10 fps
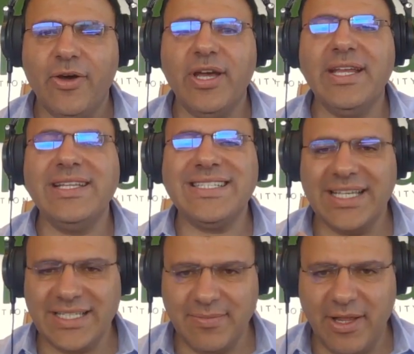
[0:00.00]
in
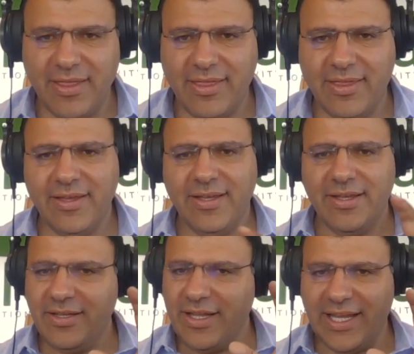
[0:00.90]
6 months.
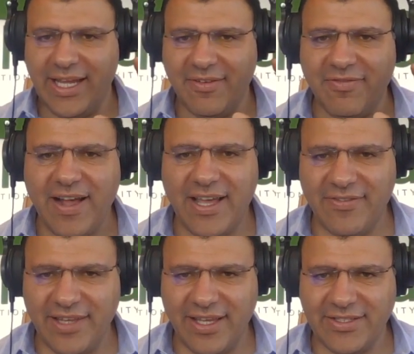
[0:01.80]
Again, 5
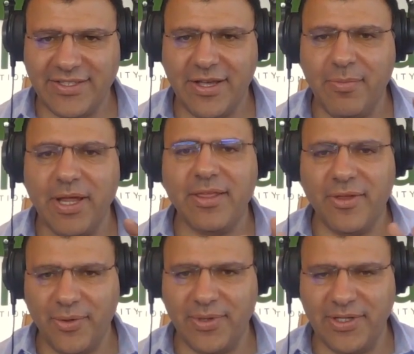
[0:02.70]
days a month
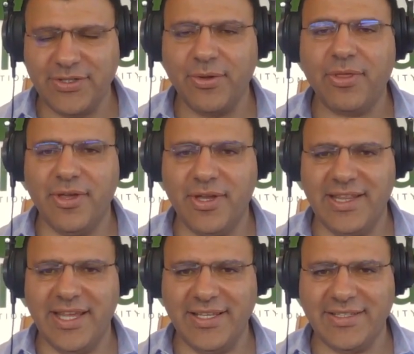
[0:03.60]
only, so 30
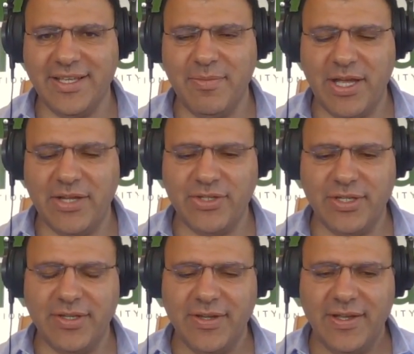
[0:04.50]
days.
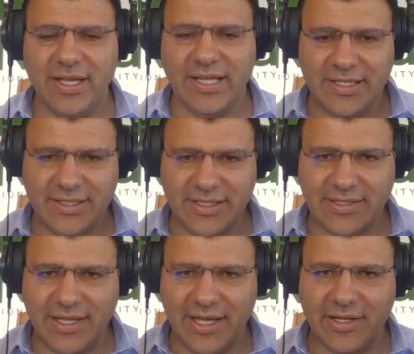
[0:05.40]
Imagine, this
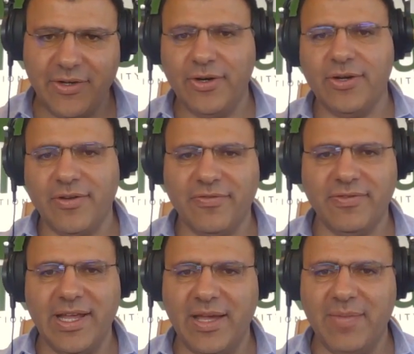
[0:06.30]
is unheard of.
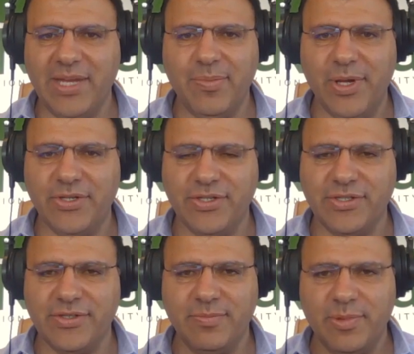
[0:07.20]
Diabetic
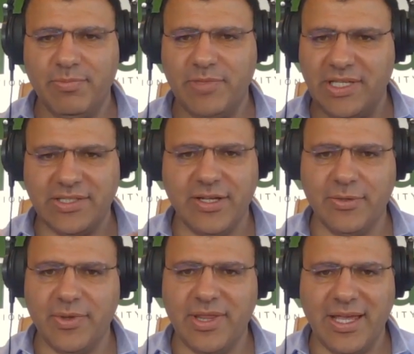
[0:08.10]
patients, they start
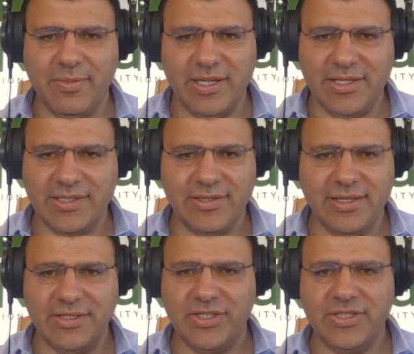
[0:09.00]
with diabetes,
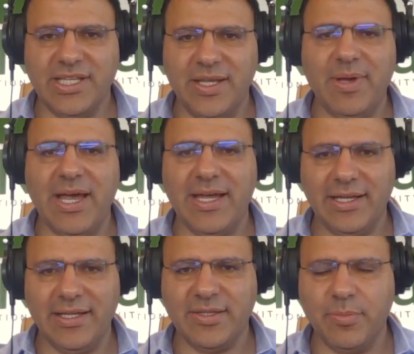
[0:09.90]
they just keep
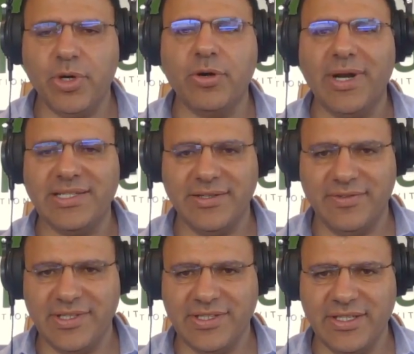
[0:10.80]
adding. It's a progressive
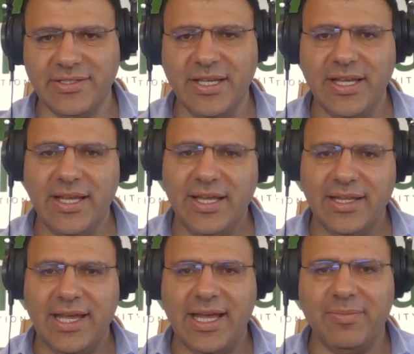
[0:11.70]
disease.
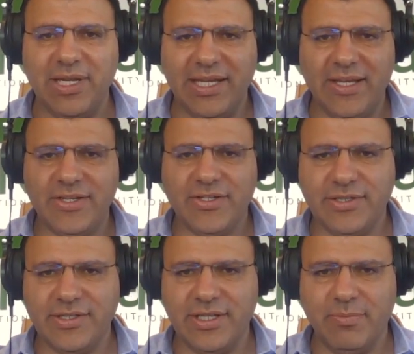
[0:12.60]
Right. They add
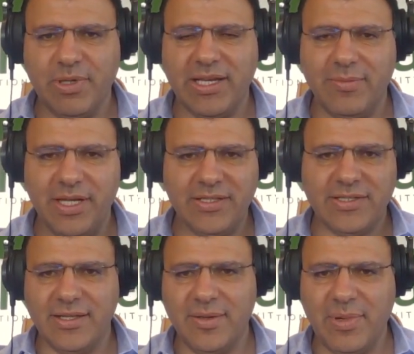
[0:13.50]
medications, they become
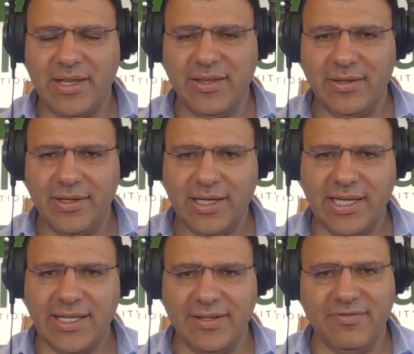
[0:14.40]
insulin dependent, their
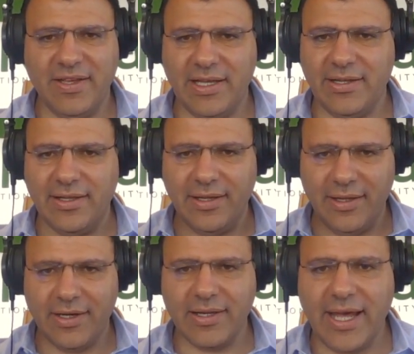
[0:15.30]
kidney fail, and then
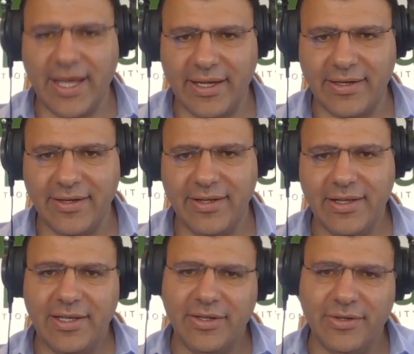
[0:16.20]
they die.
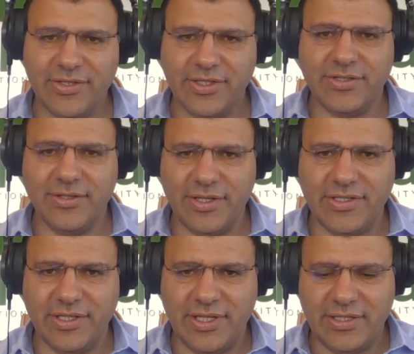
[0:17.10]
Your sister
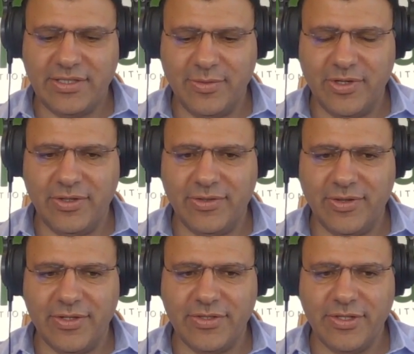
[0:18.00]
is a testimony to
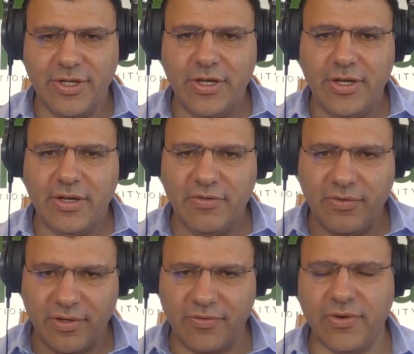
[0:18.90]
this.
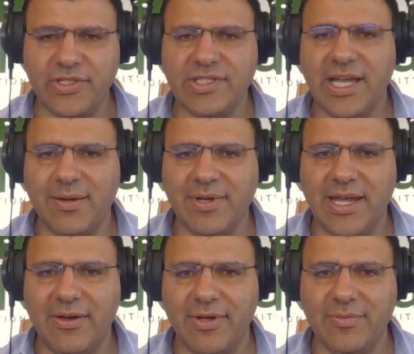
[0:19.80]
For the first time
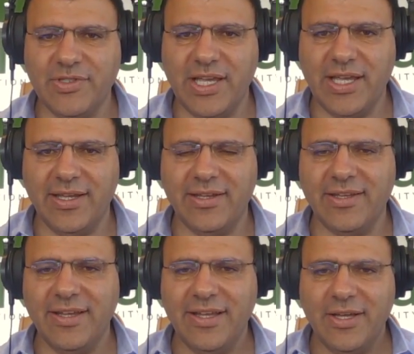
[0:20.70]
now, I'm saying
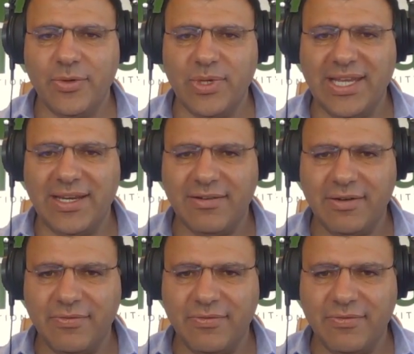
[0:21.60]
we can